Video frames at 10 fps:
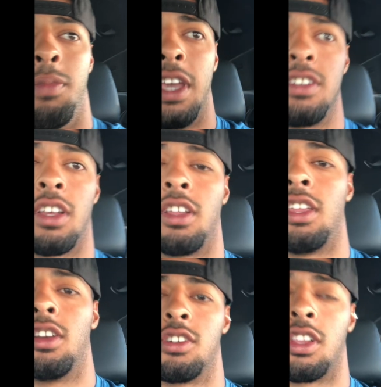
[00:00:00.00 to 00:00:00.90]
basically,
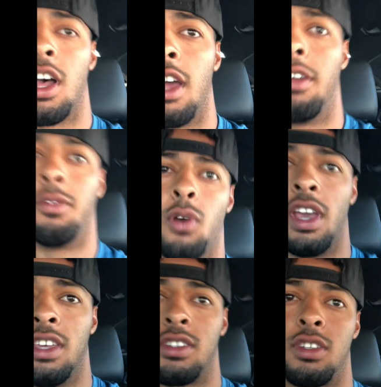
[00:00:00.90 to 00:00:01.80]
there's a lot of ways